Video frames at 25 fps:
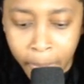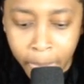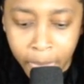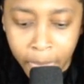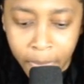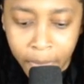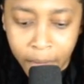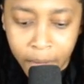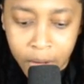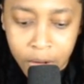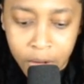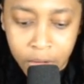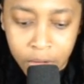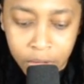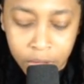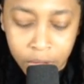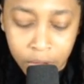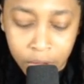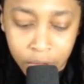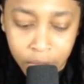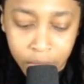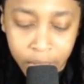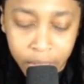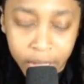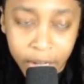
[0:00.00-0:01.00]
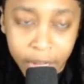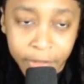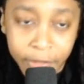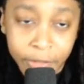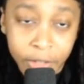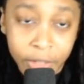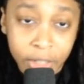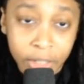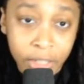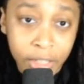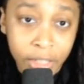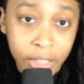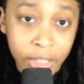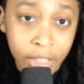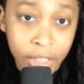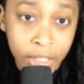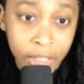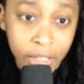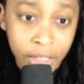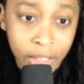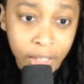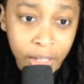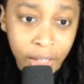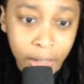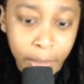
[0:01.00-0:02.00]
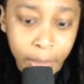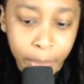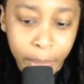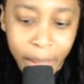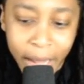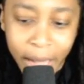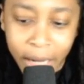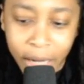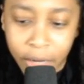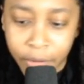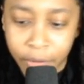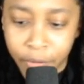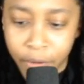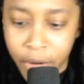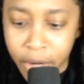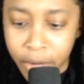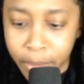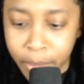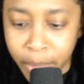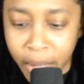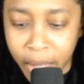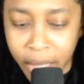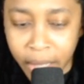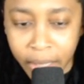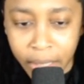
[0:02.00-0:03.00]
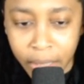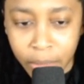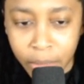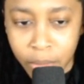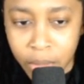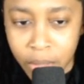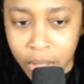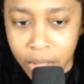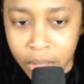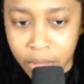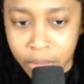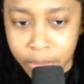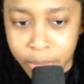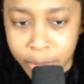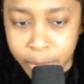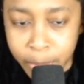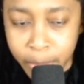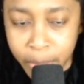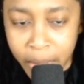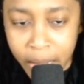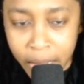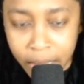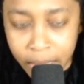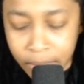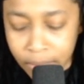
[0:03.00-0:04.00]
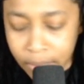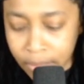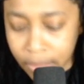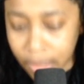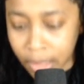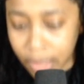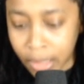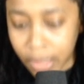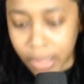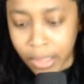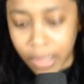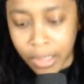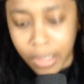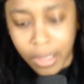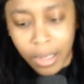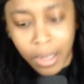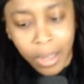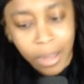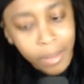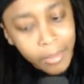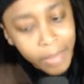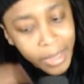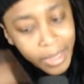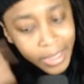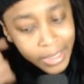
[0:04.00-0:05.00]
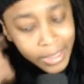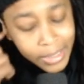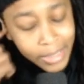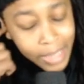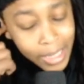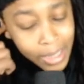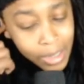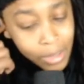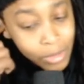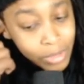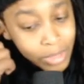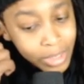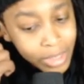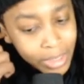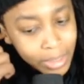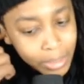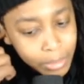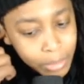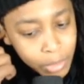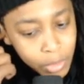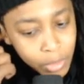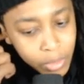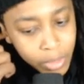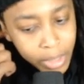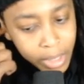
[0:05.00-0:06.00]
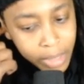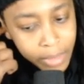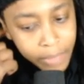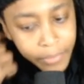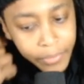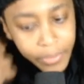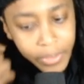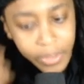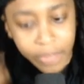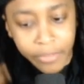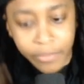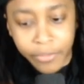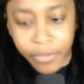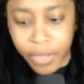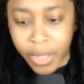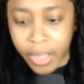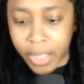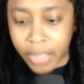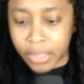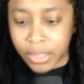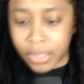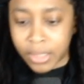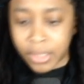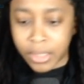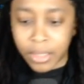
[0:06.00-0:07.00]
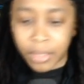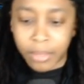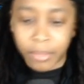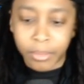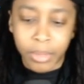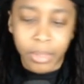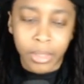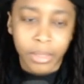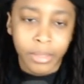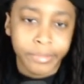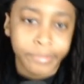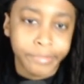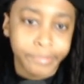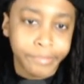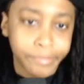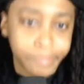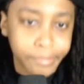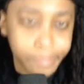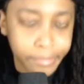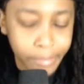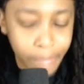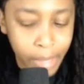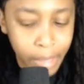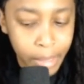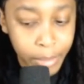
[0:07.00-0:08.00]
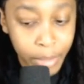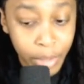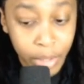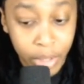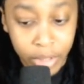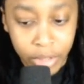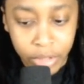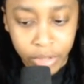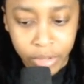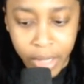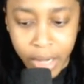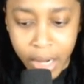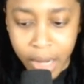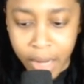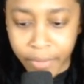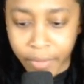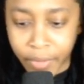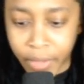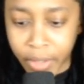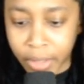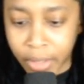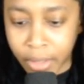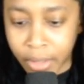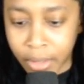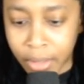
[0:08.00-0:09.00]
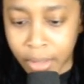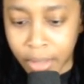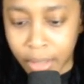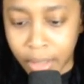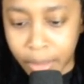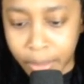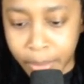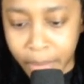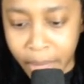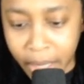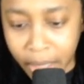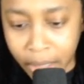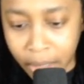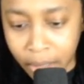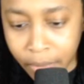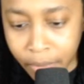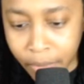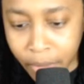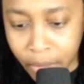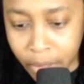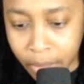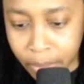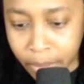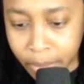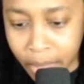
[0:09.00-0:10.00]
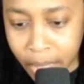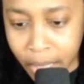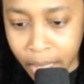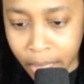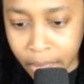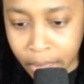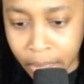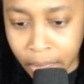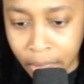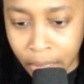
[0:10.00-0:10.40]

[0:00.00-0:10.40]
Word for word: They also they definitely need to get a backup running back in one of them spots. Um, like I said, I don't see them doing that via free agency, but maybe the draft, getting a, a backup running back.